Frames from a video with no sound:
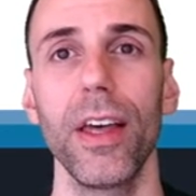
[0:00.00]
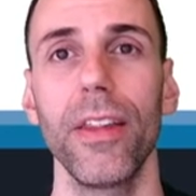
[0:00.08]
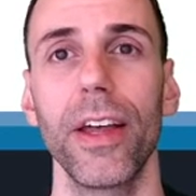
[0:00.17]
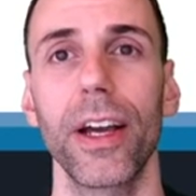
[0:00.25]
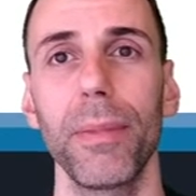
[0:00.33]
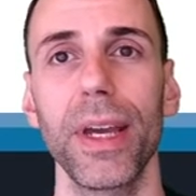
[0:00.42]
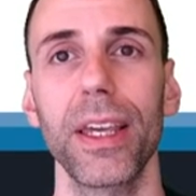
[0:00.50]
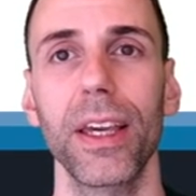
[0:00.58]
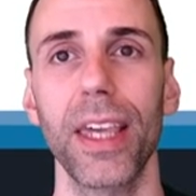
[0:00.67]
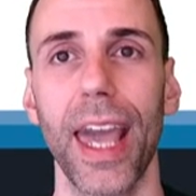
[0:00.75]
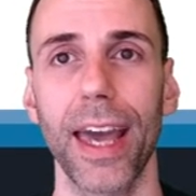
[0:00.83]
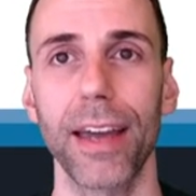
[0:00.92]
I'm going to make a
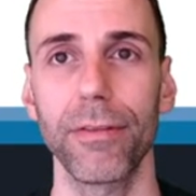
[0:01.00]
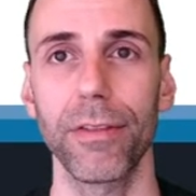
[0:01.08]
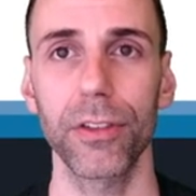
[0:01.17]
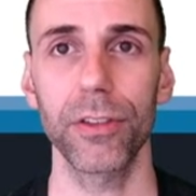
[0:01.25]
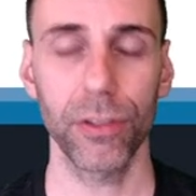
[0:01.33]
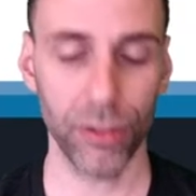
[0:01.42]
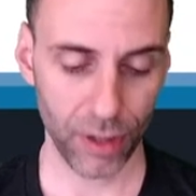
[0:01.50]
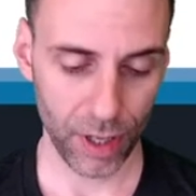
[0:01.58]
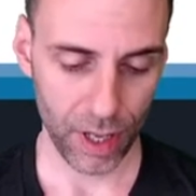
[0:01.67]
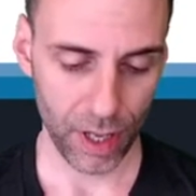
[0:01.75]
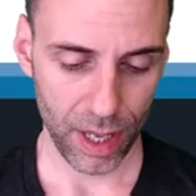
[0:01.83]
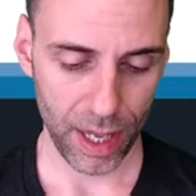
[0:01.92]
canvas,
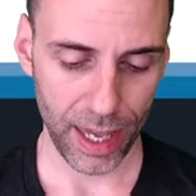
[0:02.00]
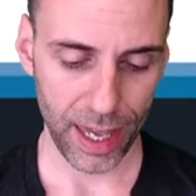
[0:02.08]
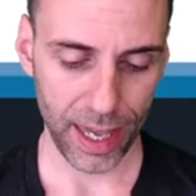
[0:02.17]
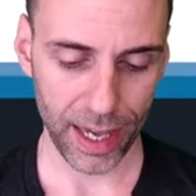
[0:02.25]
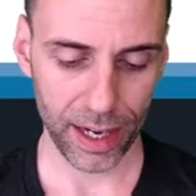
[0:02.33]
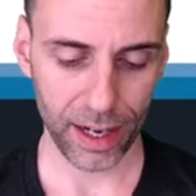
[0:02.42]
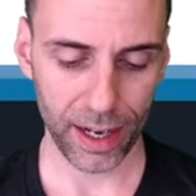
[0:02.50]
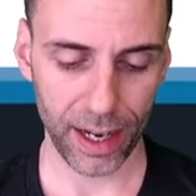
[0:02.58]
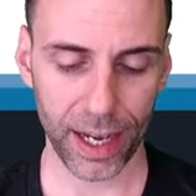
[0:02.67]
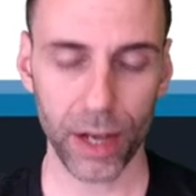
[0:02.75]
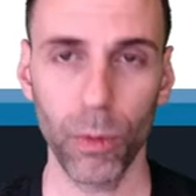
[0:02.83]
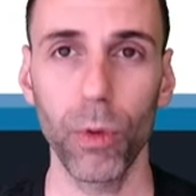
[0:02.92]
and
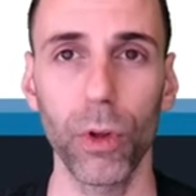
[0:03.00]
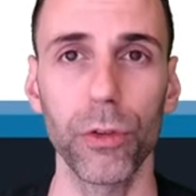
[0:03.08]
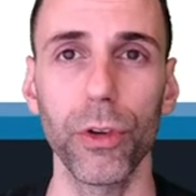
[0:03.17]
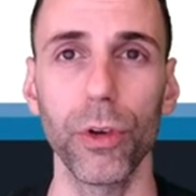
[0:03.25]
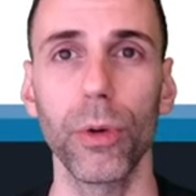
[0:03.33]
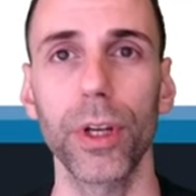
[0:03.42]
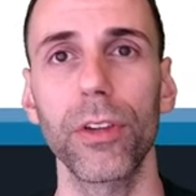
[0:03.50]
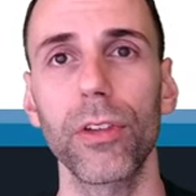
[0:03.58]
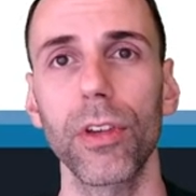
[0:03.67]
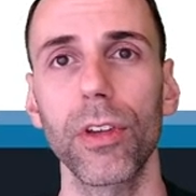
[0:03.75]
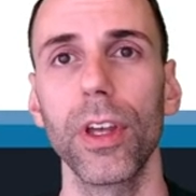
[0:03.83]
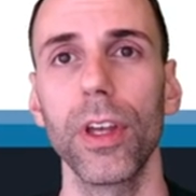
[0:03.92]
I will do it
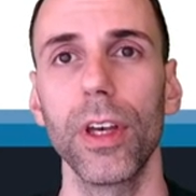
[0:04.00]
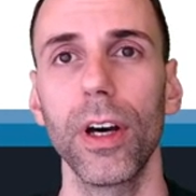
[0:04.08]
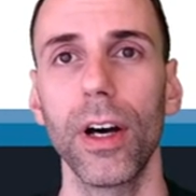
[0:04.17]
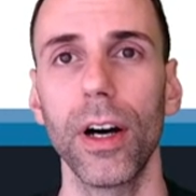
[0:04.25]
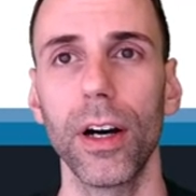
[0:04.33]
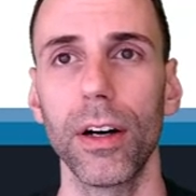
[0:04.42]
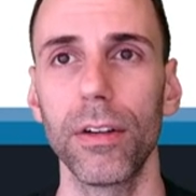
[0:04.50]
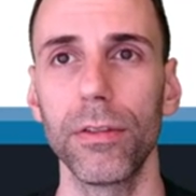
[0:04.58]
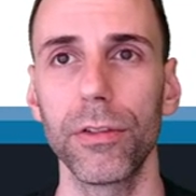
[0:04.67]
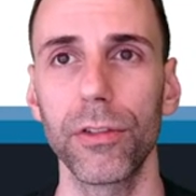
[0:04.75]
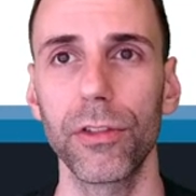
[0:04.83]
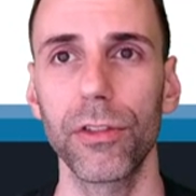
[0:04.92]
of
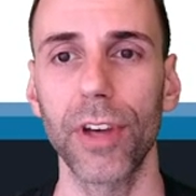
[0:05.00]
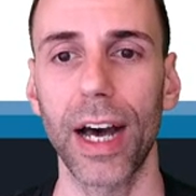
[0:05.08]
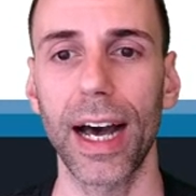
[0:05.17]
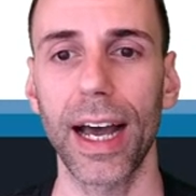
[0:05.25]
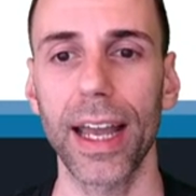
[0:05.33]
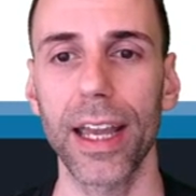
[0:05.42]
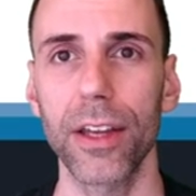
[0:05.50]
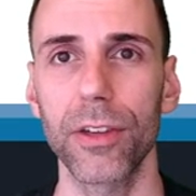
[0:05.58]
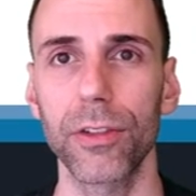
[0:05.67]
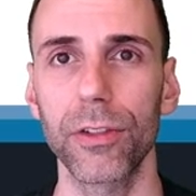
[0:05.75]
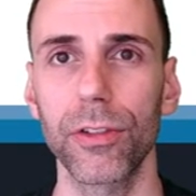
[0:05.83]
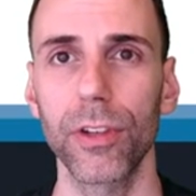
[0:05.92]

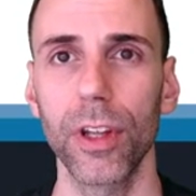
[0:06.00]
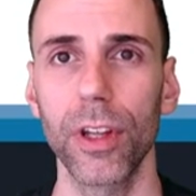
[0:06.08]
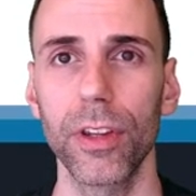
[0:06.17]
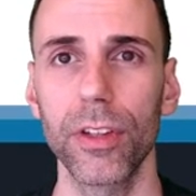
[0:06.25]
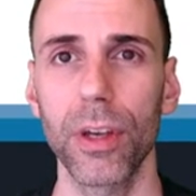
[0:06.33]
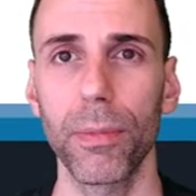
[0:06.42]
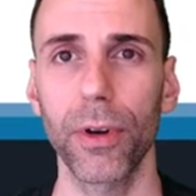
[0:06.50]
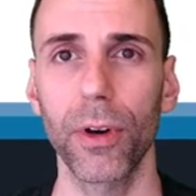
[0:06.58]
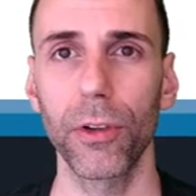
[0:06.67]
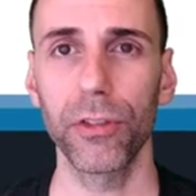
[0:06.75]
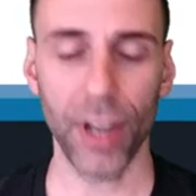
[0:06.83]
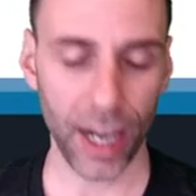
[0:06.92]
size,
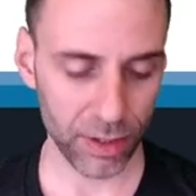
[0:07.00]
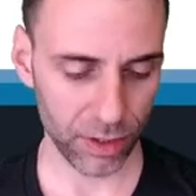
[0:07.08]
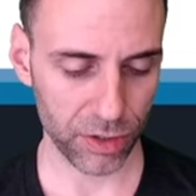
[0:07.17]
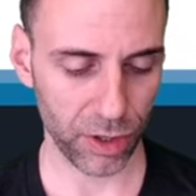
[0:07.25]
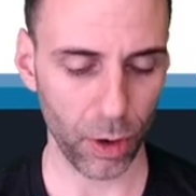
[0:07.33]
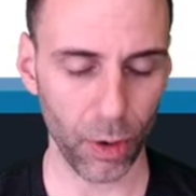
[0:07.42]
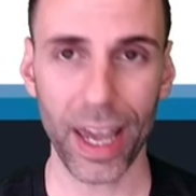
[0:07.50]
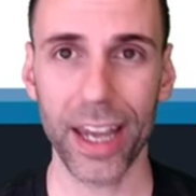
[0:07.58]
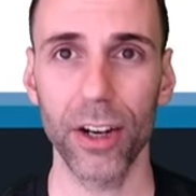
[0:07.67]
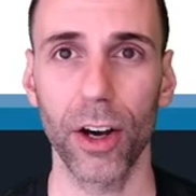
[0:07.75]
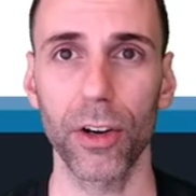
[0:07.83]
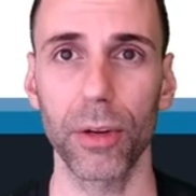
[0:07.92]
typical size, let's go
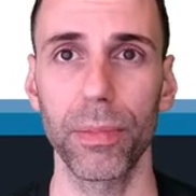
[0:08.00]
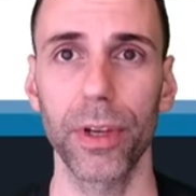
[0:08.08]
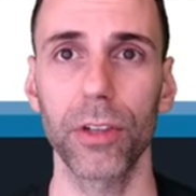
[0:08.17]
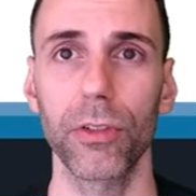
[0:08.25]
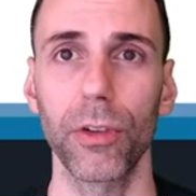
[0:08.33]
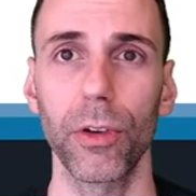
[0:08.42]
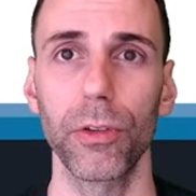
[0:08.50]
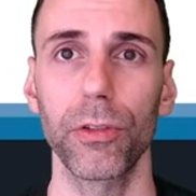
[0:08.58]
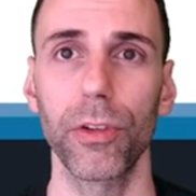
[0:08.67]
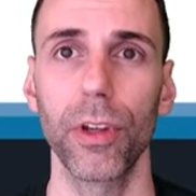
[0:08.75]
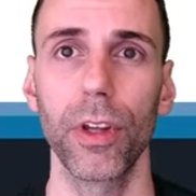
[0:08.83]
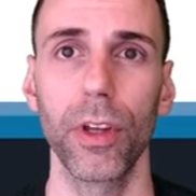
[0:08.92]
800 pixels
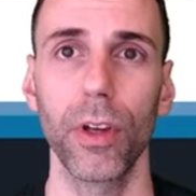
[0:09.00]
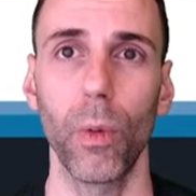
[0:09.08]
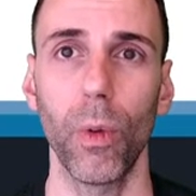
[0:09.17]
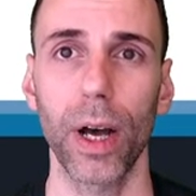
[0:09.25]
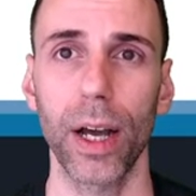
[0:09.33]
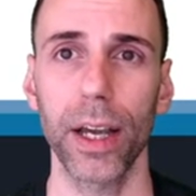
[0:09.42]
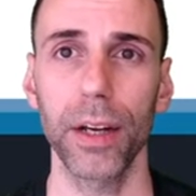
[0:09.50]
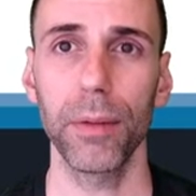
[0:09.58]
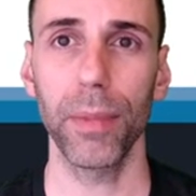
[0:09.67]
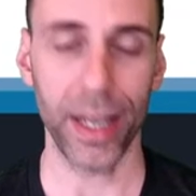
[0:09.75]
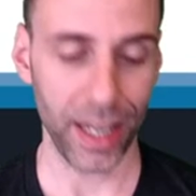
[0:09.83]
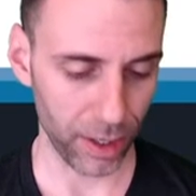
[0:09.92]
wide
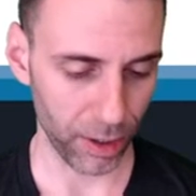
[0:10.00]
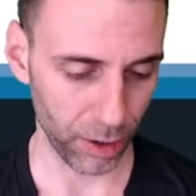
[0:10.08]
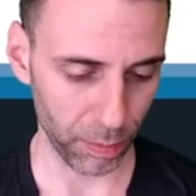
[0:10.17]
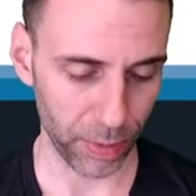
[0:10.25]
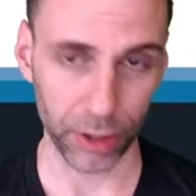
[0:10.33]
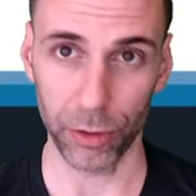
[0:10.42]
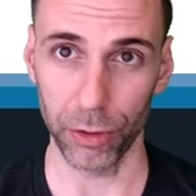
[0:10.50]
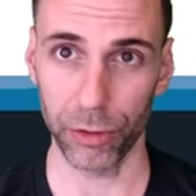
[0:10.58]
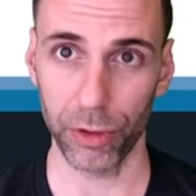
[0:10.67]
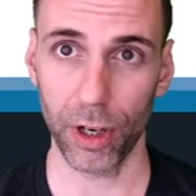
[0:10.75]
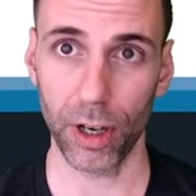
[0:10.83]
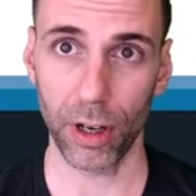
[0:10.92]
by 800 pixels
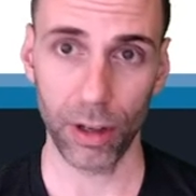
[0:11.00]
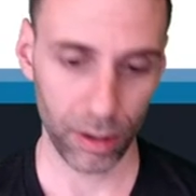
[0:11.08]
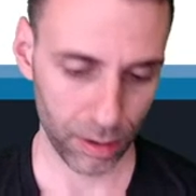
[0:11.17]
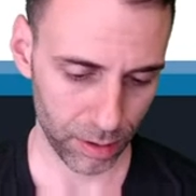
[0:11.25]
tall.